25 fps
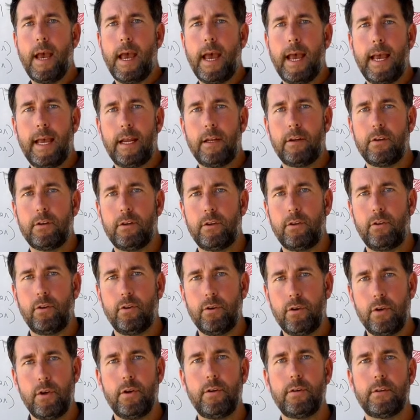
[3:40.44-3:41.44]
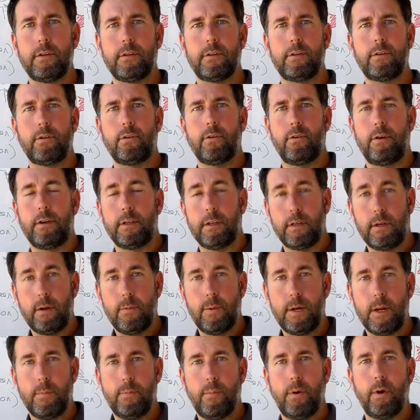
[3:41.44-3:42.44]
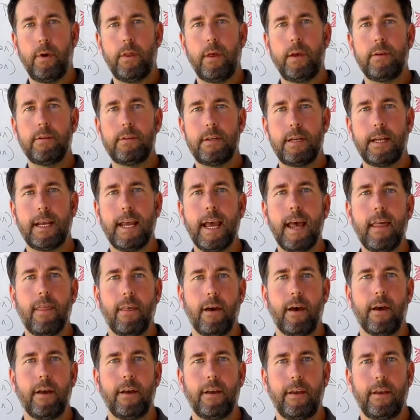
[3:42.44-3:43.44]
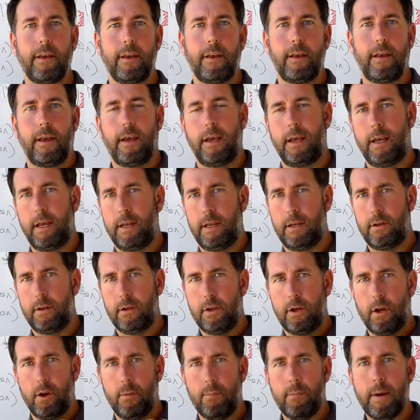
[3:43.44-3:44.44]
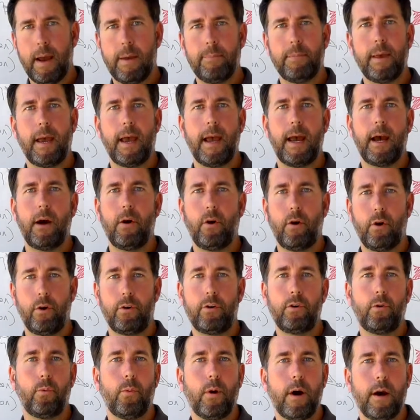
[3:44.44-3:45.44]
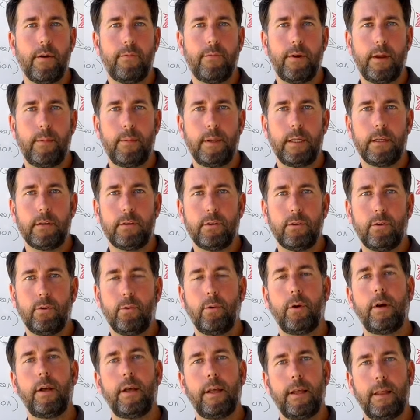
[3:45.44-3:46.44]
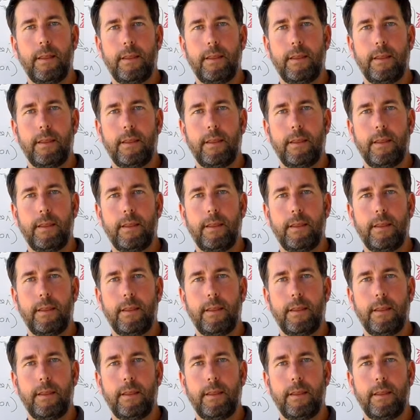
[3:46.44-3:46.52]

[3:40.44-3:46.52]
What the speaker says: and your user stories. And when you put those together and, map that out on your wireframing tool,